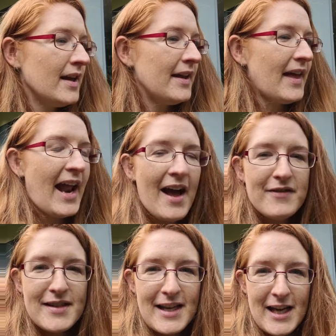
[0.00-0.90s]
have
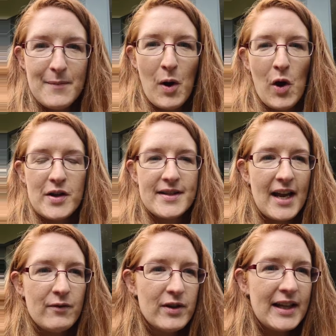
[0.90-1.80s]
seed pods
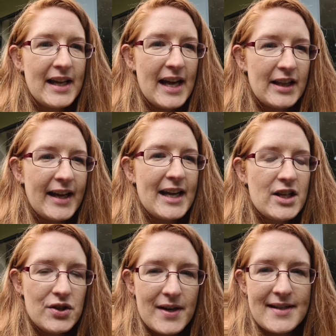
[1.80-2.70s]
and really like
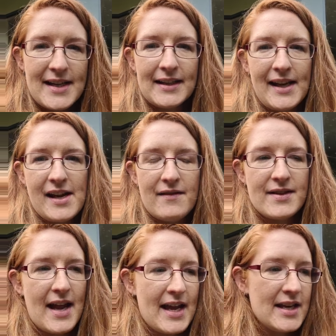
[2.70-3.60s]
interesting leaves
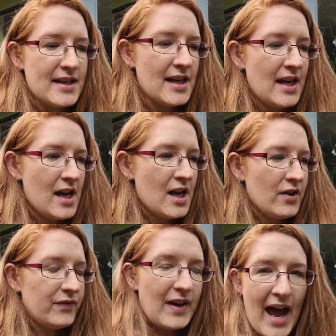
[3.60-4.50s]
and
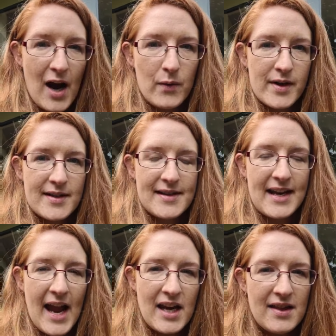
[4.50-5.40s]
flowers and
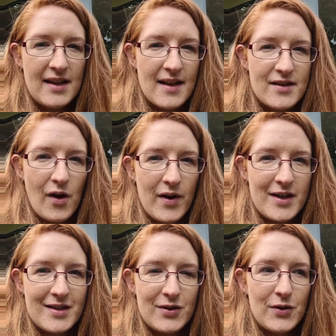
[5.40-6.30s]
anything that's going
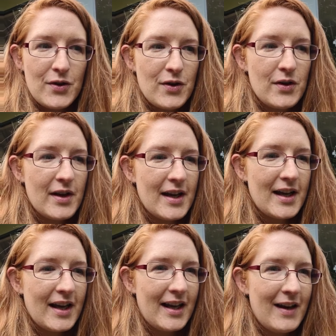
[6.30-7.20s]
to
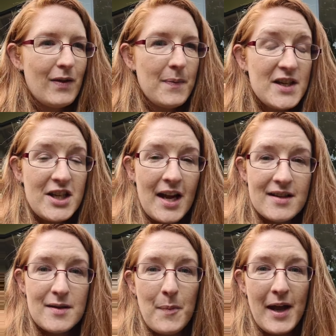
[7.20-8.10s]
give them the chance
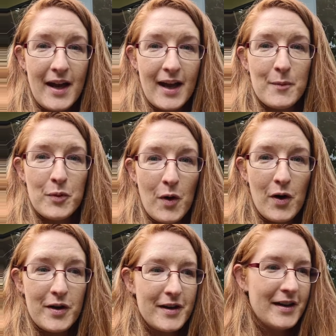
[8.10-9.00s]
to pick and
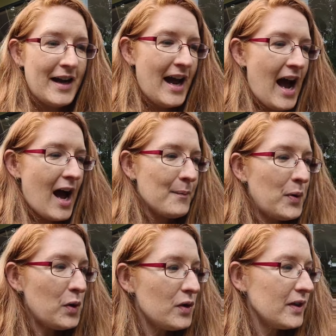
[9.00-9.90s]
prod and
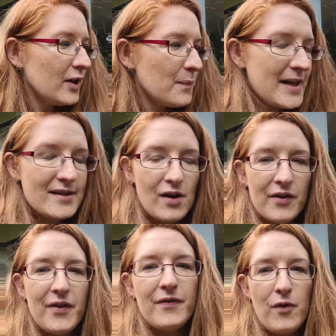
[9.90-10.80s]
pull little bits off
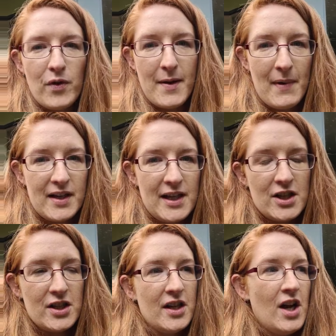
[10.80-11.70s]
for their mud
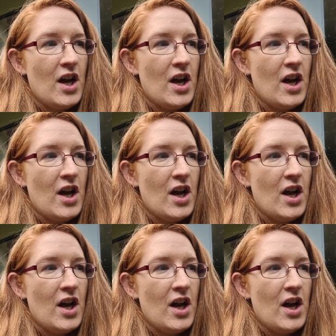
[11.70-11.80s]
kitchen.